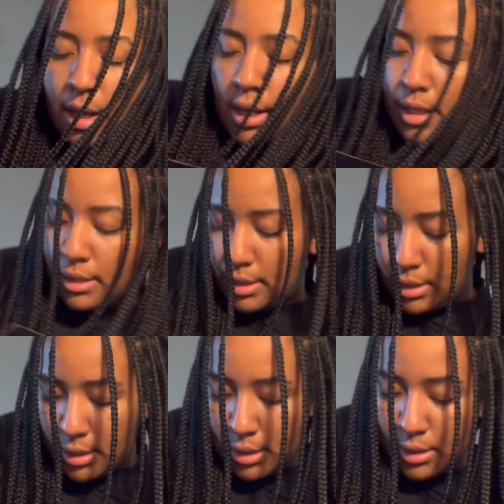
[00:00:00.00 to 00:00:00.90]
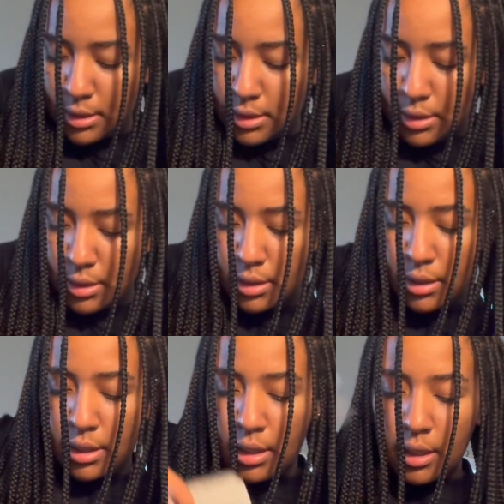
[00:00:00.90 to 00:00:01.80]
And then
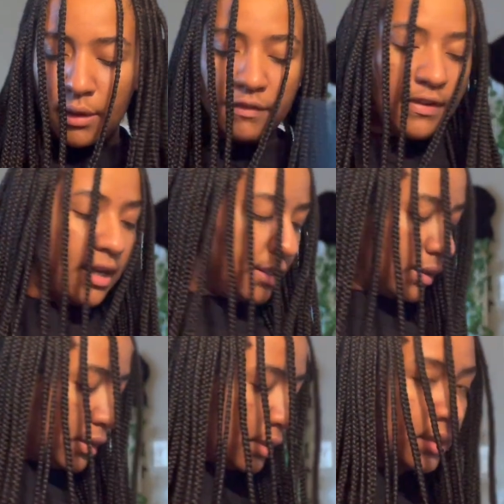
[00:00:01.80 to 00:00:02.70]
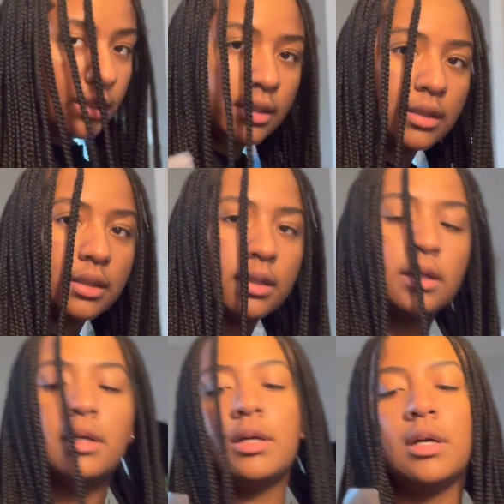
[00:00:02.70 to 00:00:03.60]
finally,
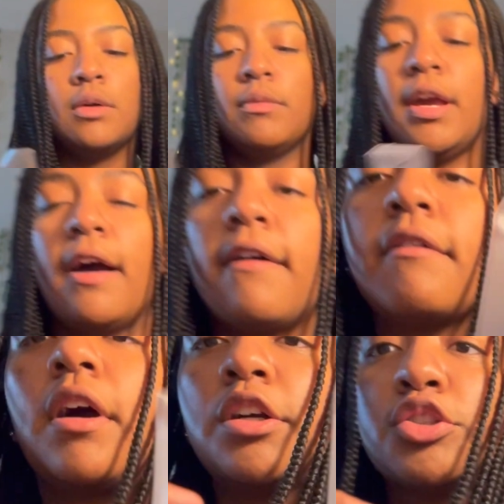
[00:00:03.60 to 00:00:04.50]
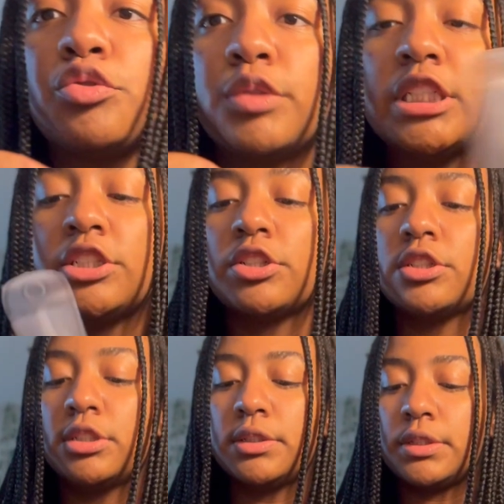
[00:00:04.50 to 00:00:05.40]
we have our
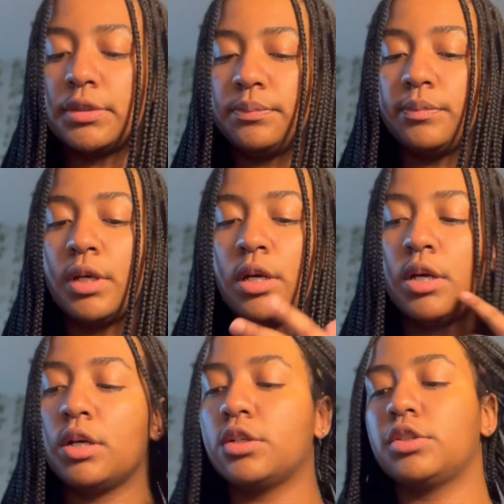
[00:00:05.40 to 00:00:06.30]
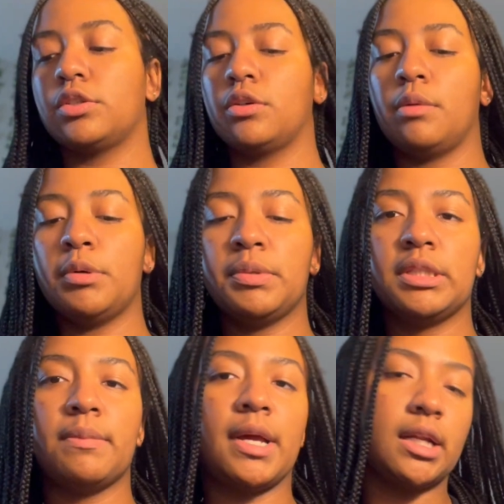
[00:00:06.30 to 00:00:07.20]
tweezers. So I'm gonna put
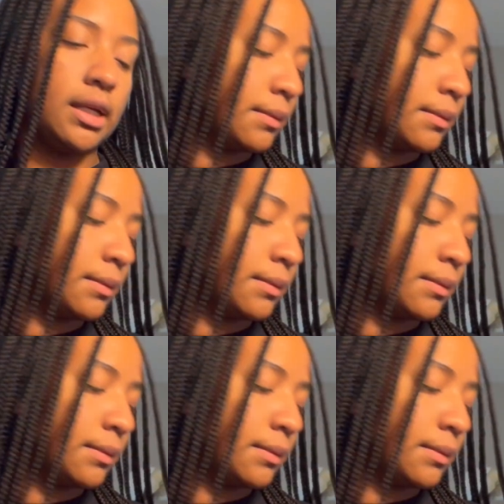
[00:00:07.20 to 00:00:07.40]
the mannequin